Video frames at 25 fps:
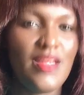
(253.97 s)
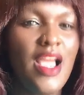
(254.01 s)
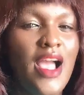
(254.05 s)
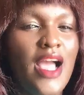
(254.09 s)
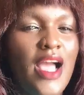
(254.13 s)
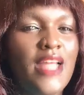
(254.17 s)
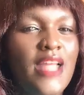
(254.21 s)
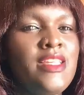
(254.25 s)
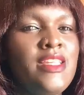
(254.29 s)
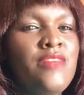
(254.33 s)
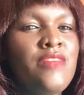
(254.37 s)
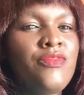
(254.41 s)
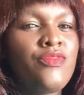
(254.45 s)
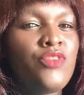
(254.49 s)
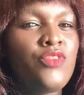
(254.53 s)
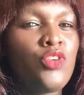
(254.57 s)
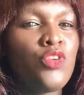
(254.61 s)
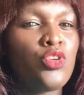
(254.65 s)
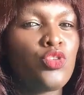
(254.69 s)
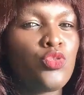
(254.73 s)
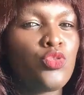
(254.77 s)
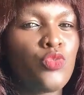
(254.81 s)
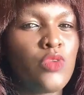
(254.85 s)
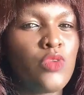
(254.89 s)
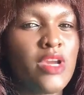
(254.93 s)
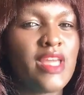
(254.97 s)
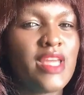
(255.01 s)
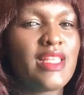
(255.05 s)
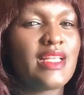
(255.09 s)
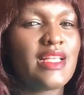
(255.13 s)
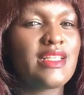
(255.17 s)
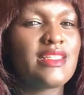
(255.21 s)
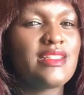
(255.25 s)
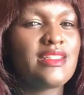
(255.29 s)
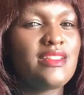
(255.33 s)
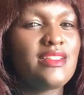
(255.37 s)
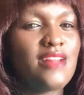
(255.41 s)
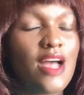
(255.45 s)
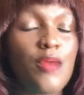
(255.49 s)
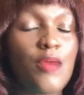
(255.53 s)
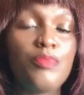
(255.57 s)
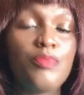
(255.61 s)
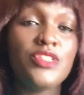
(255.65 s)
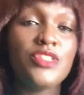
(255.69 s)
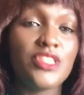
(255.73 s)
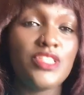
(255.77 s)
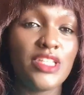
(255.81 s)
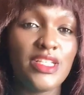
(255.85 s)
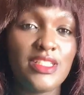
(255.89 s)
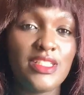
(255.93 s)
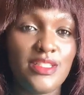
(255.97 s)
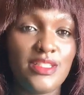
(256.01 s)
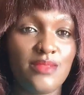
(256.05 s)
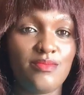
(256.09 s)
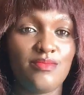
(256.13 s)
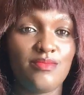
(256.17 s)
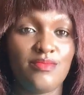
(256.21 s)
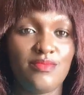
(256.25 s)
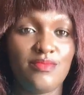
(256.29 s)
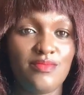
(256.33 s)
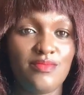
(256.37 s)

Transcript: And if you're together, still appreciate him.